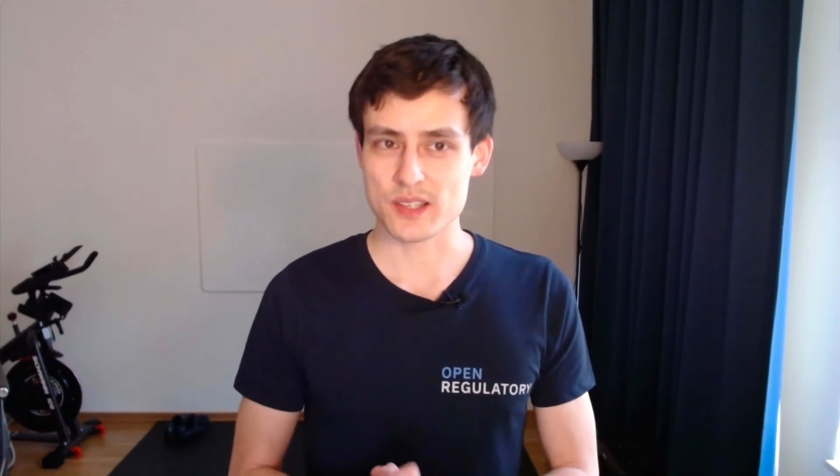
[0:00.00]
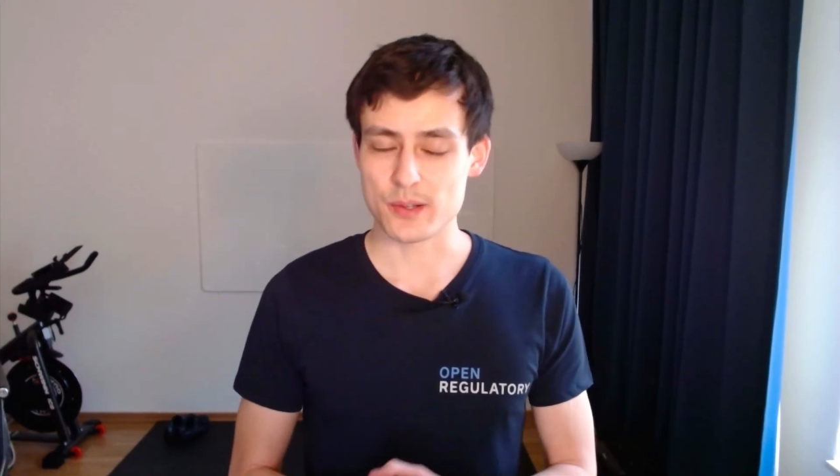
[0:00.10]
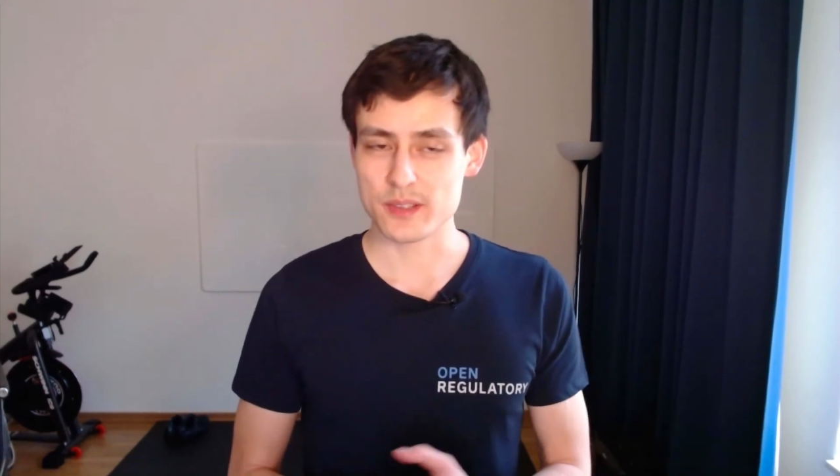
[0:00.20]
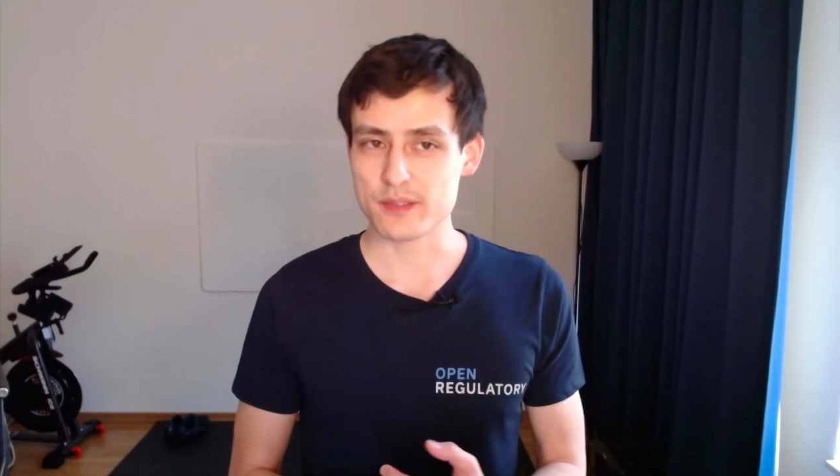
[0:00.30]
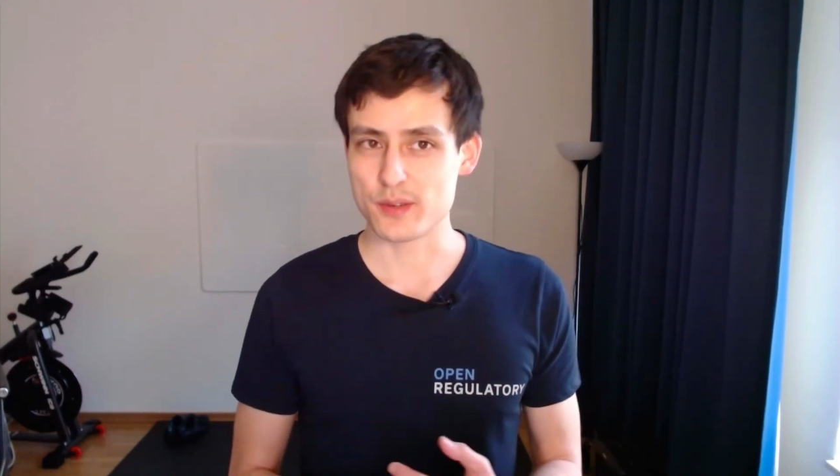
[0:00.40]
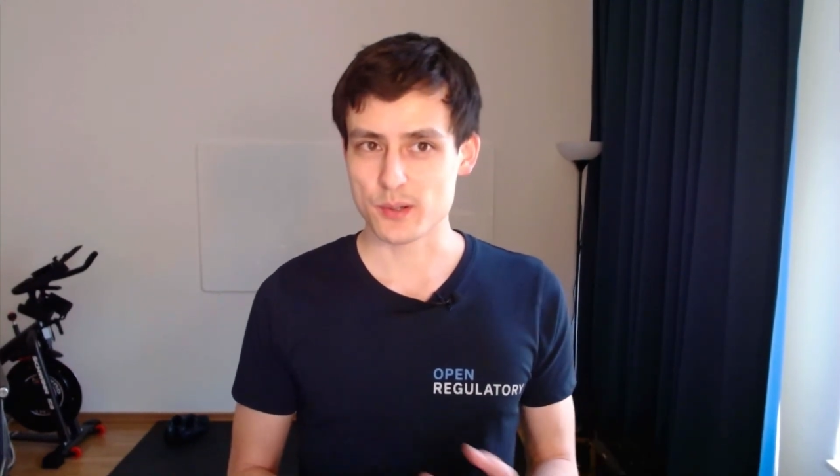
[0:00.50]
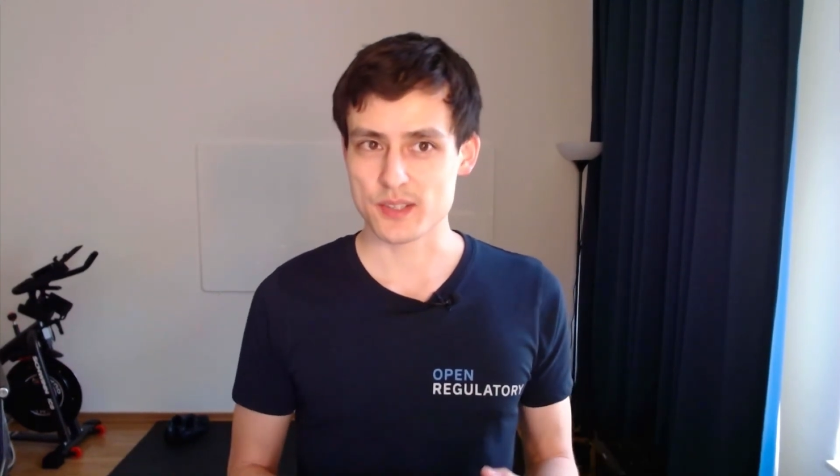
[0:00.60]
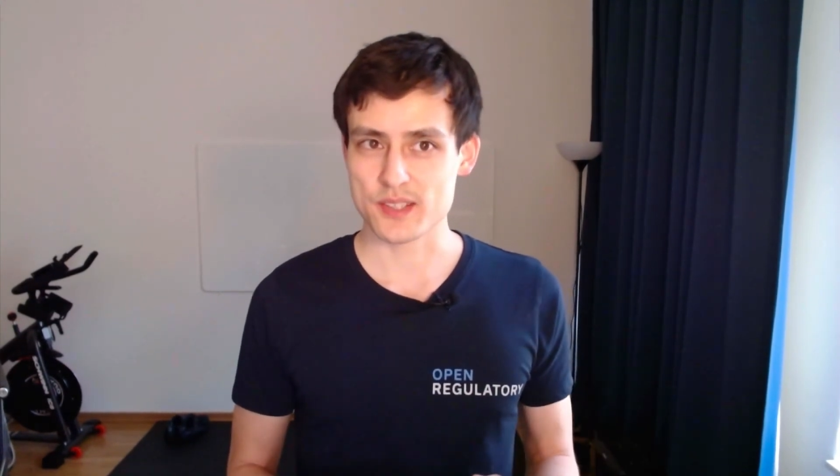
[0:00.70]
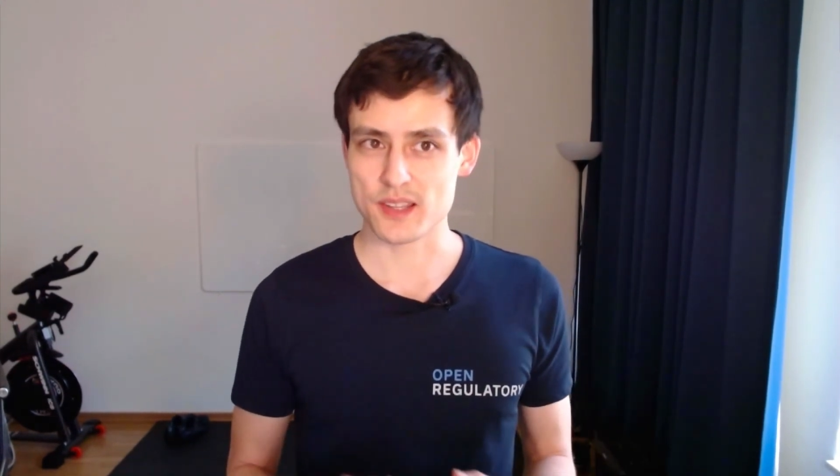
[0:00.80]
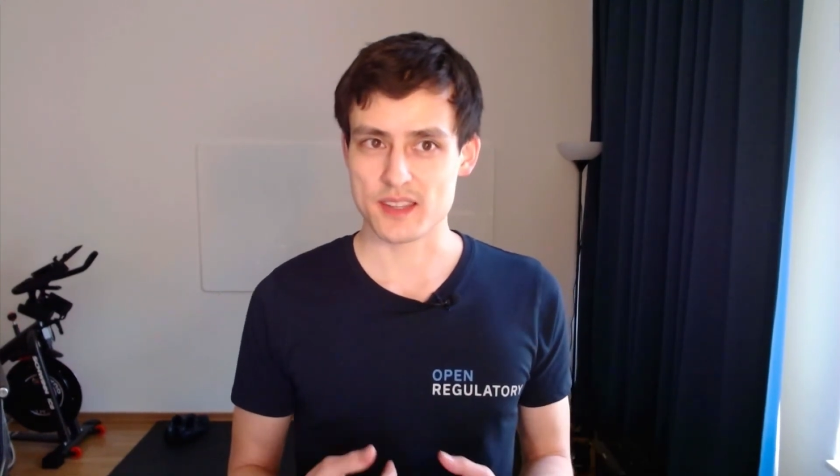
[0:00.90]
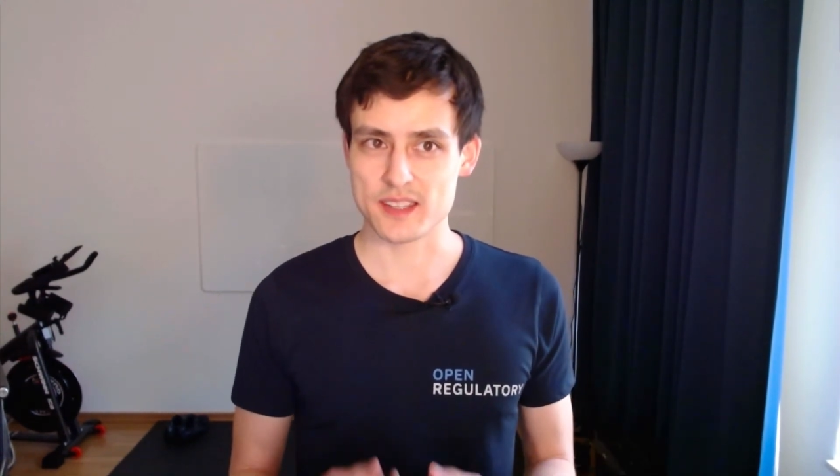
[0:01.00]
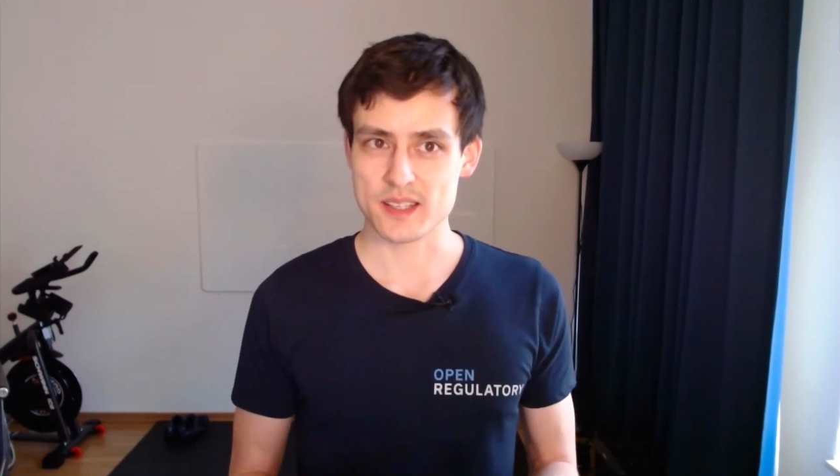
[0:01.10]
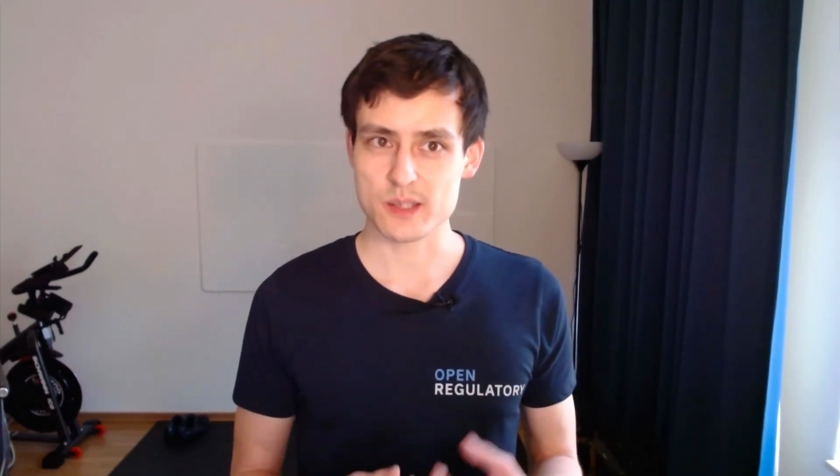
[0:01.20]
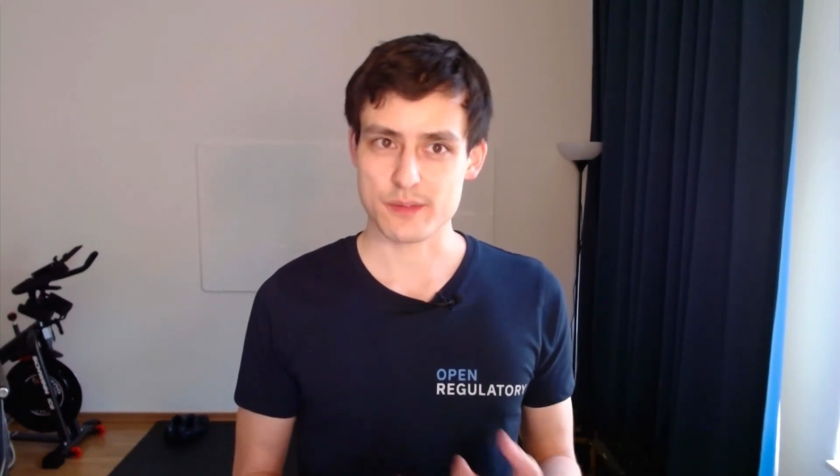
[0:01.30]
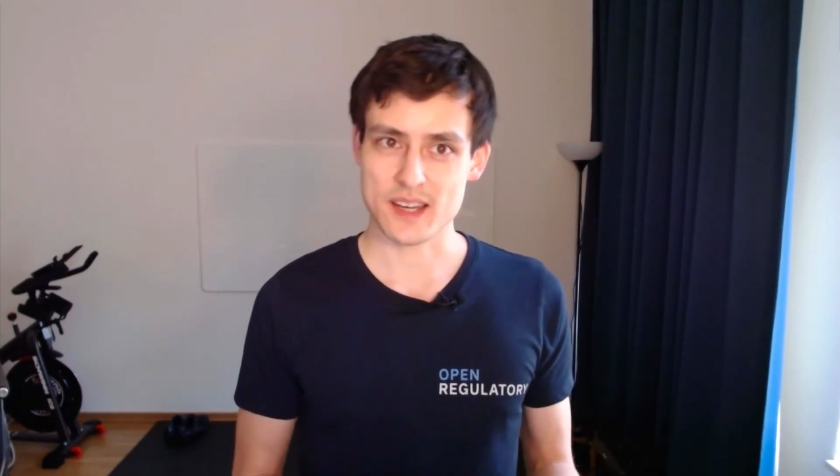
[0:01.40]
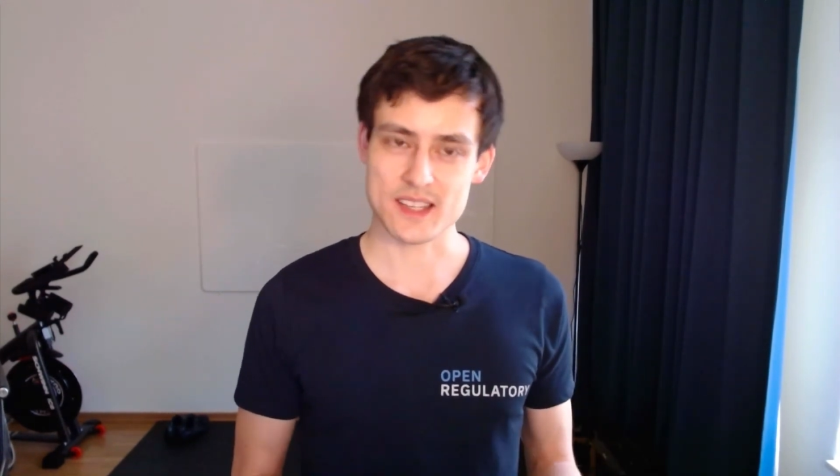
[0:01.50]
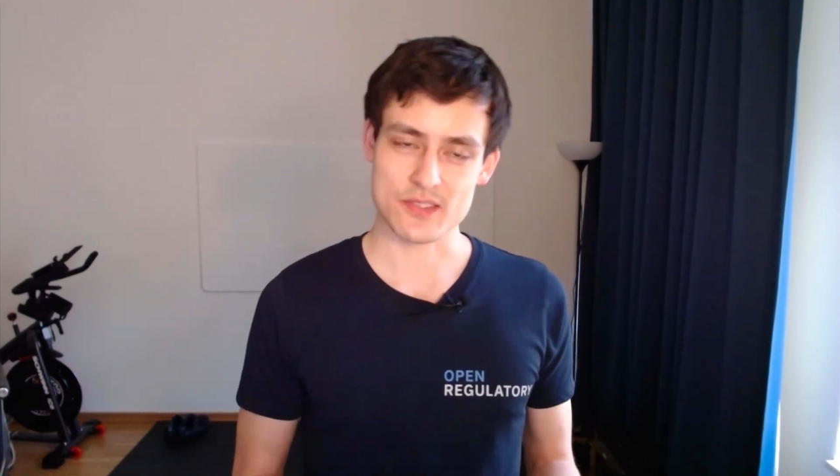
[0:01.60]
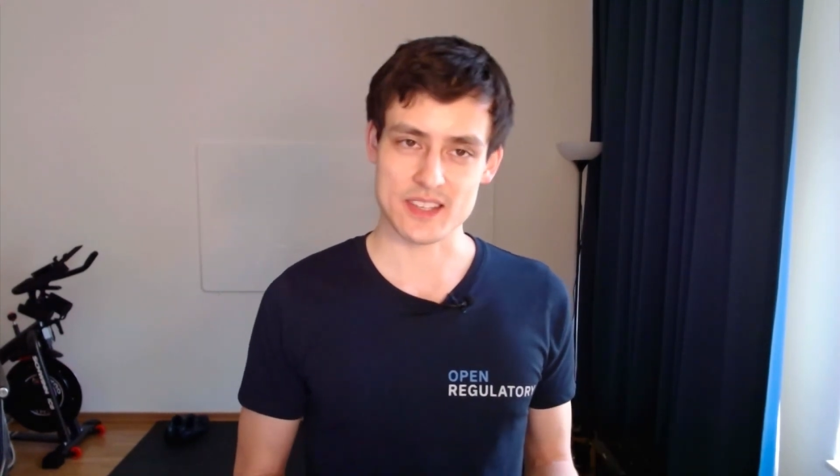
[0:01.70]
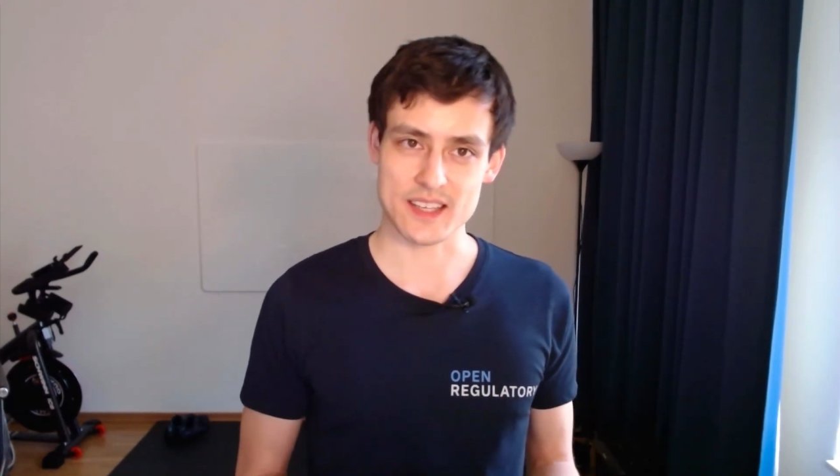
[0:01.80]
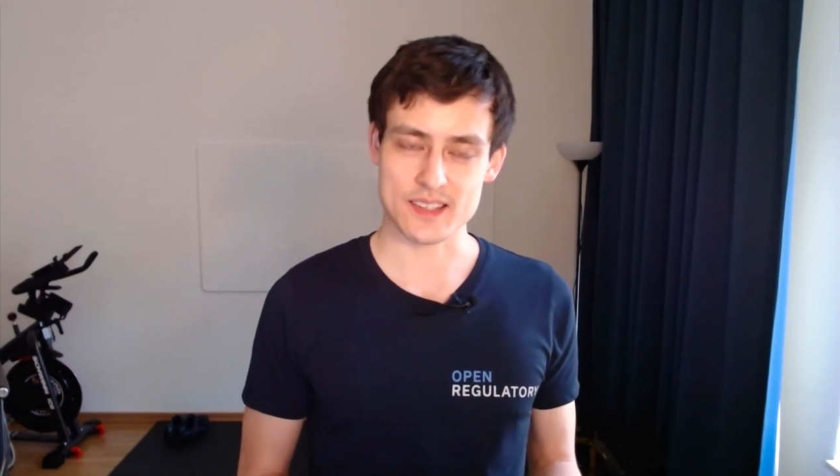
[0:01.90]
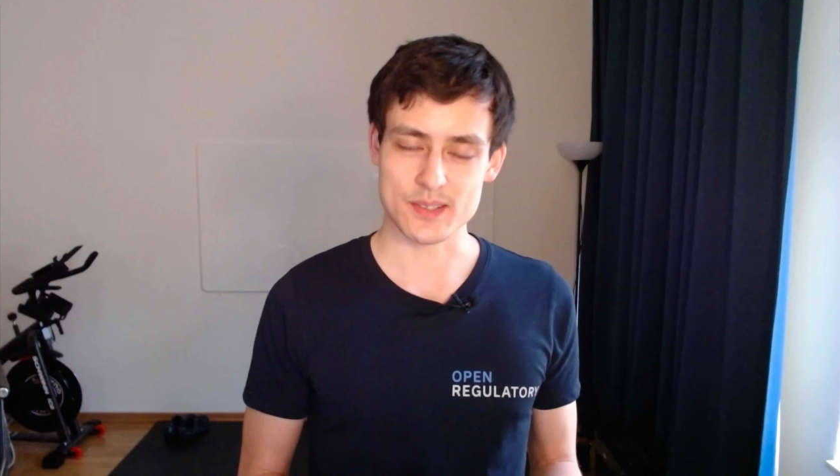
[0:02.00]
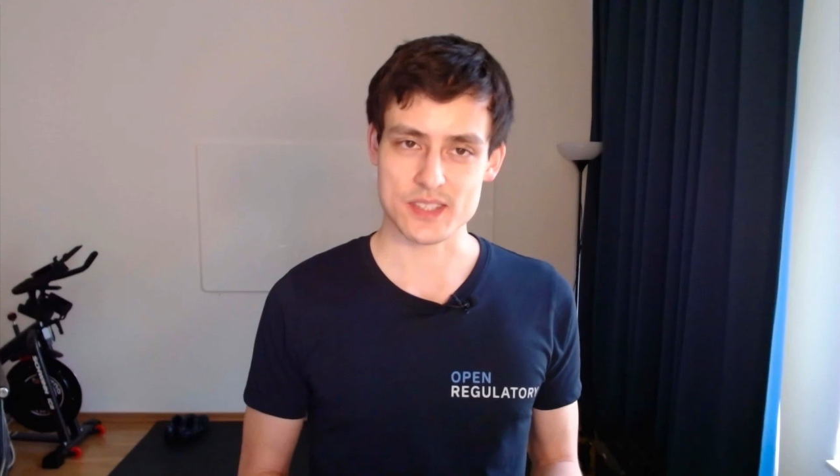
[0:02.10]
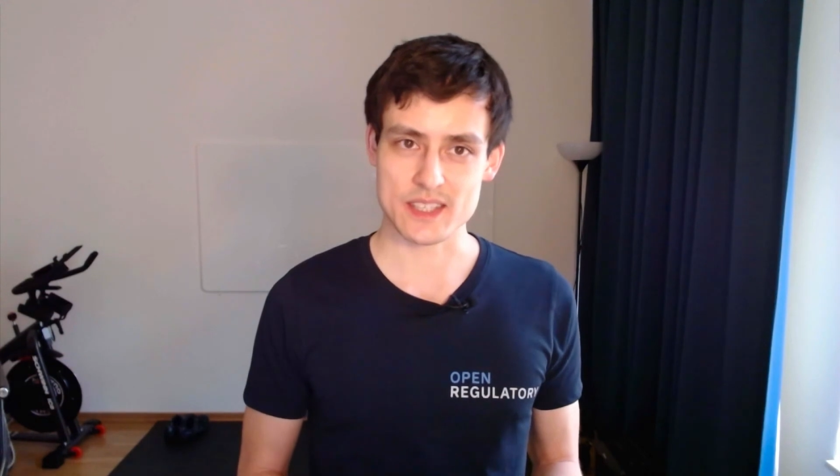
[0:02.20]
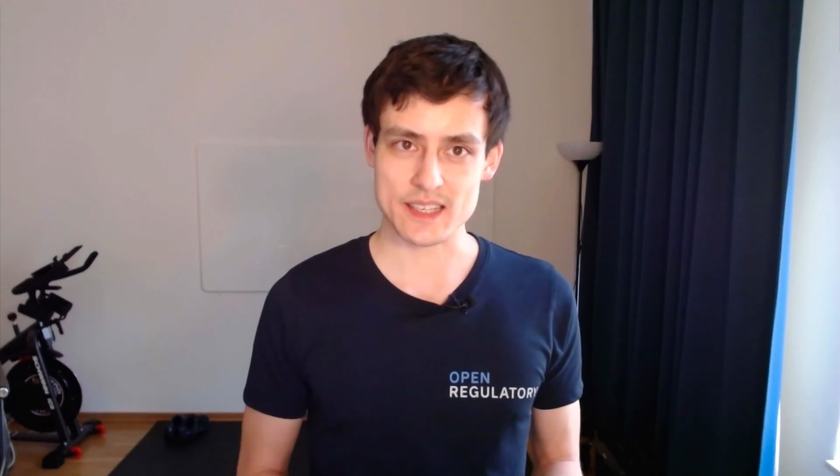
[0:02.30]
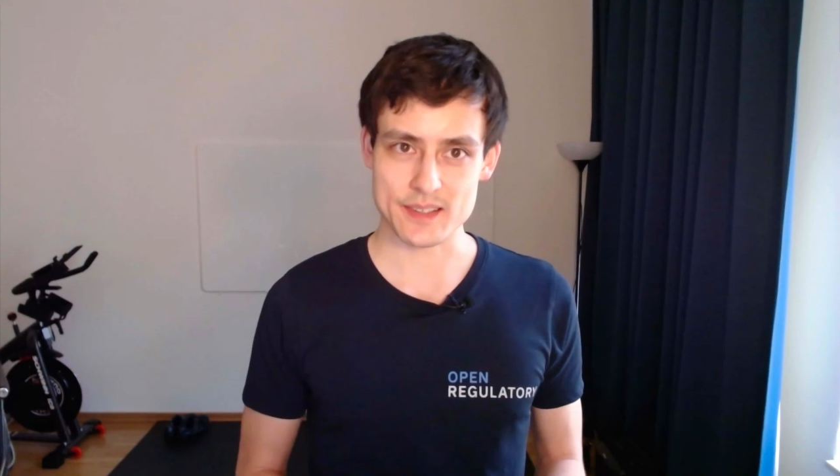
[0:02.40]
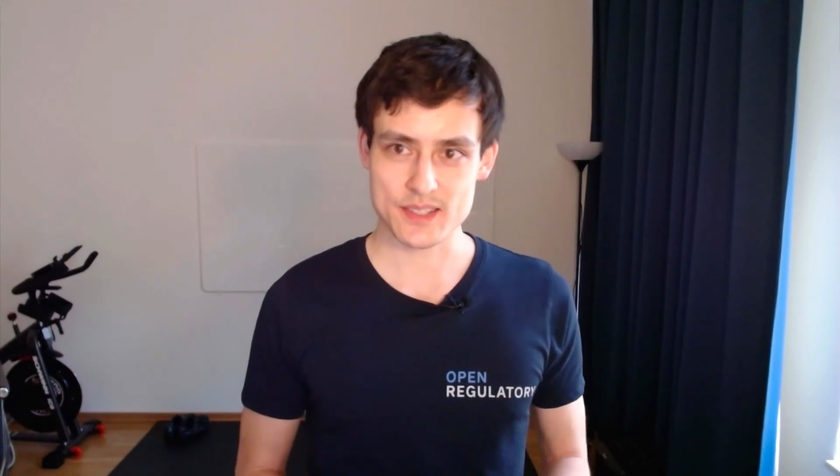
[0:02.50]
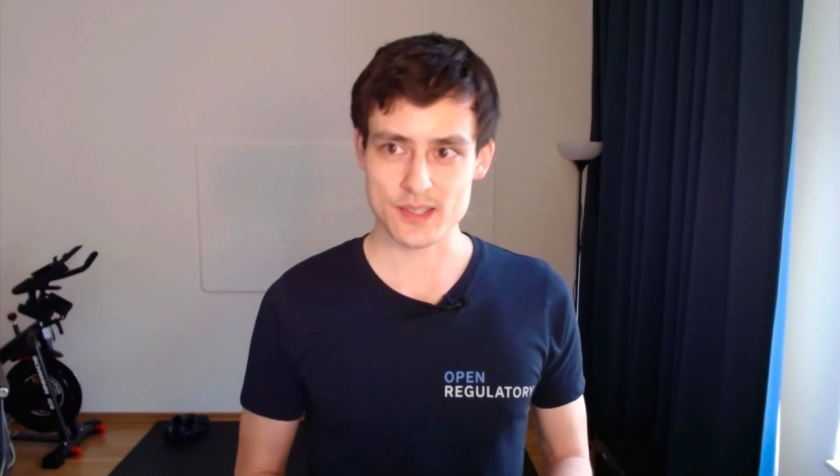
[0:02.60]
only focus on the list of hazard related use scenarios.